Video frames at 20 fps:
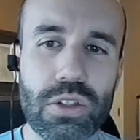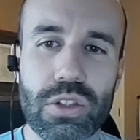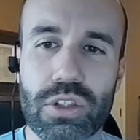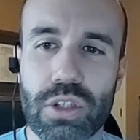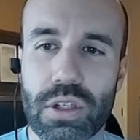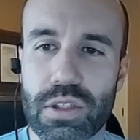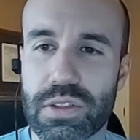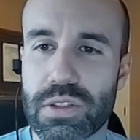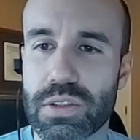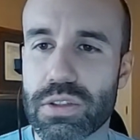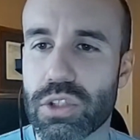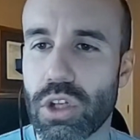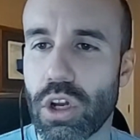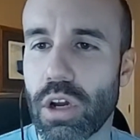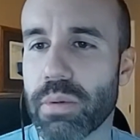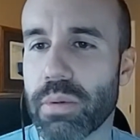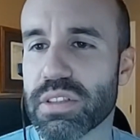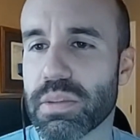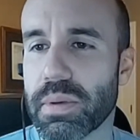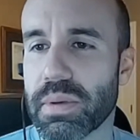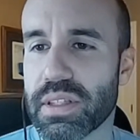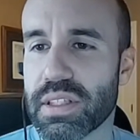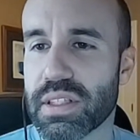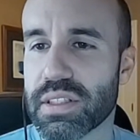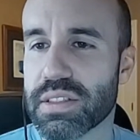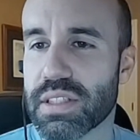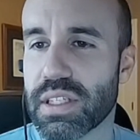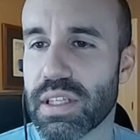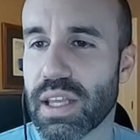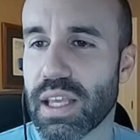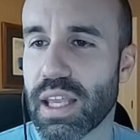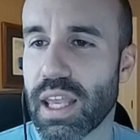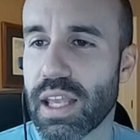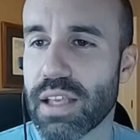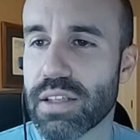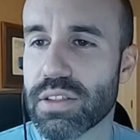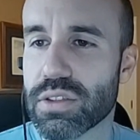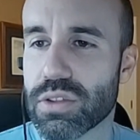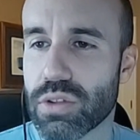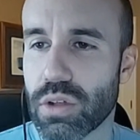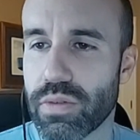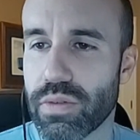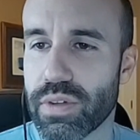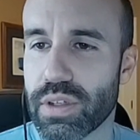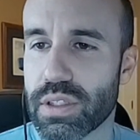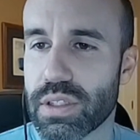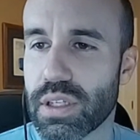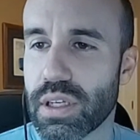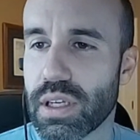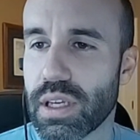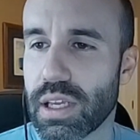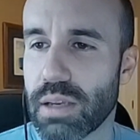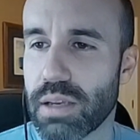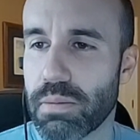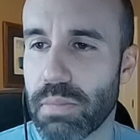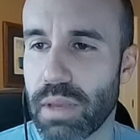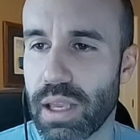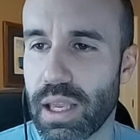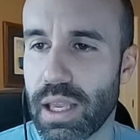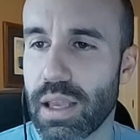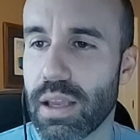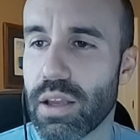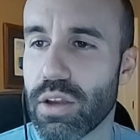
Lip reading: just as Joab was about to send the king's servant and me,